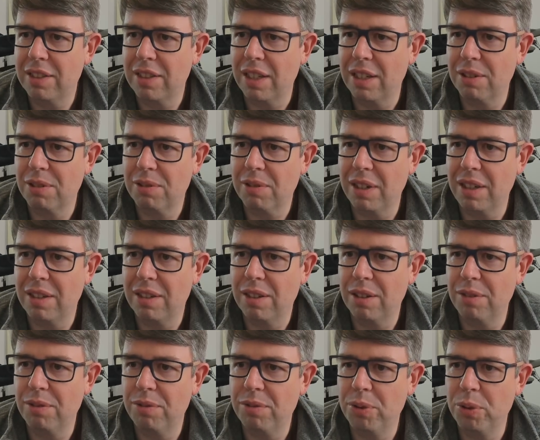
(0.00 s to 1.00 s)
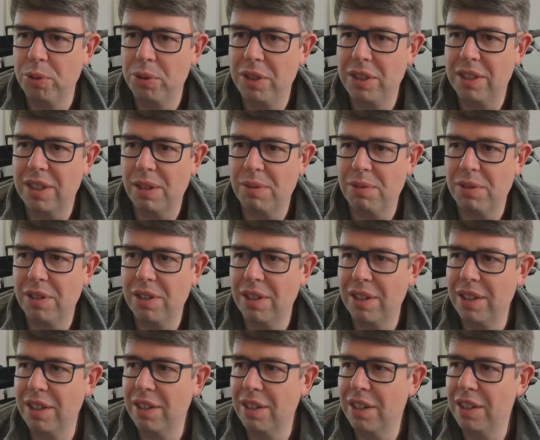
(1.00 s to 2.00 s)
than or greater than
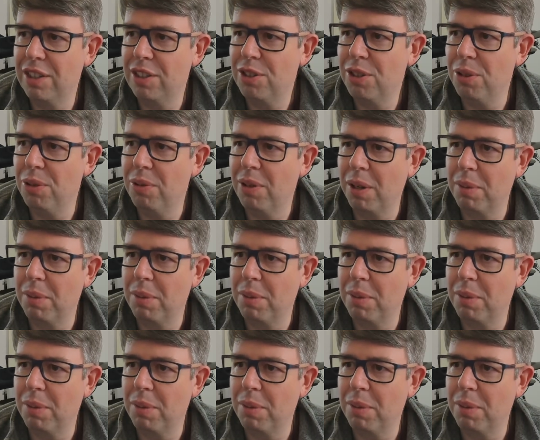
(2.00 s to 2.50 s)
47,992,